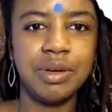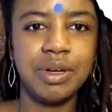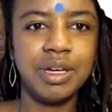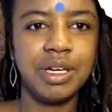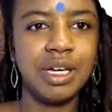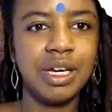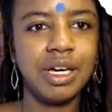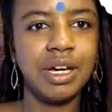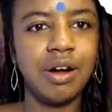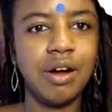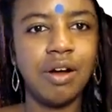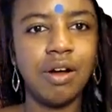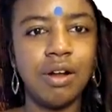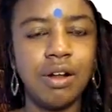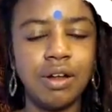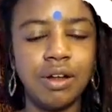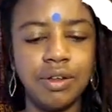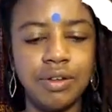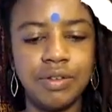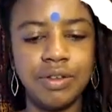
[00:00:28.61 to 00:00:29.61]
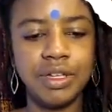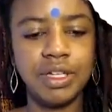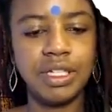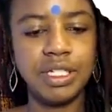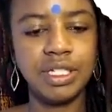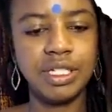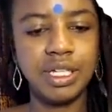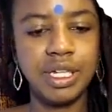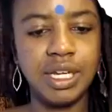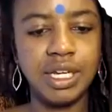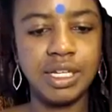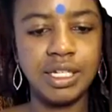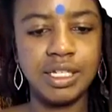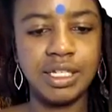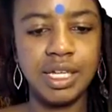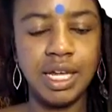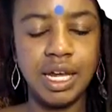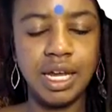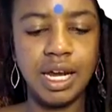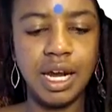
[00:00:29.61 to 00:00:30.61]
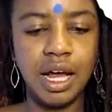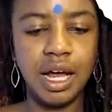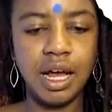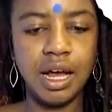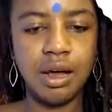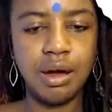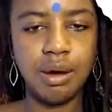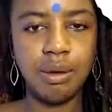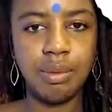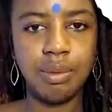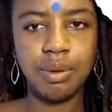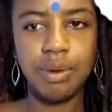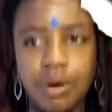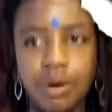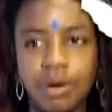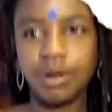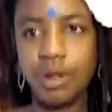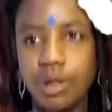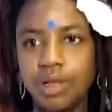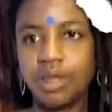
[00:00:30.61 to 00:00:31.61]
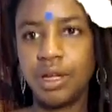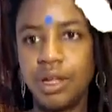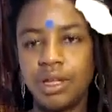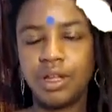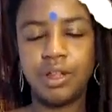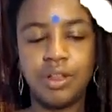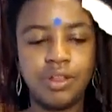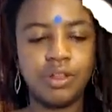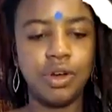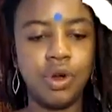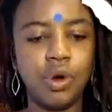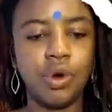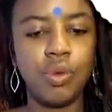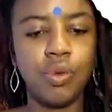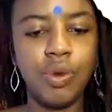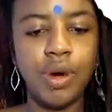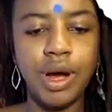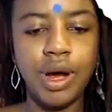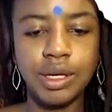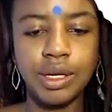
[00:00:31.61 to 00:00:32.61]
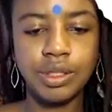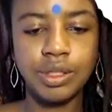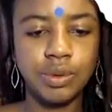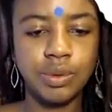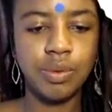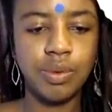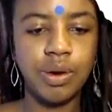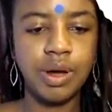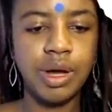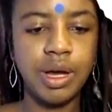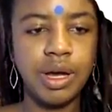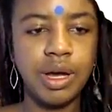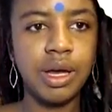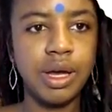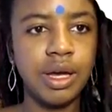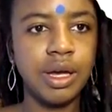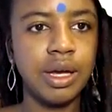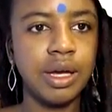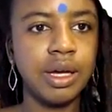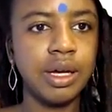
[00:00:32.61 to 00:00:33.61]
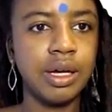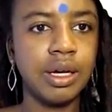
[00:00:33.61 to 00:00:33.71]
get all of this set up the correct way.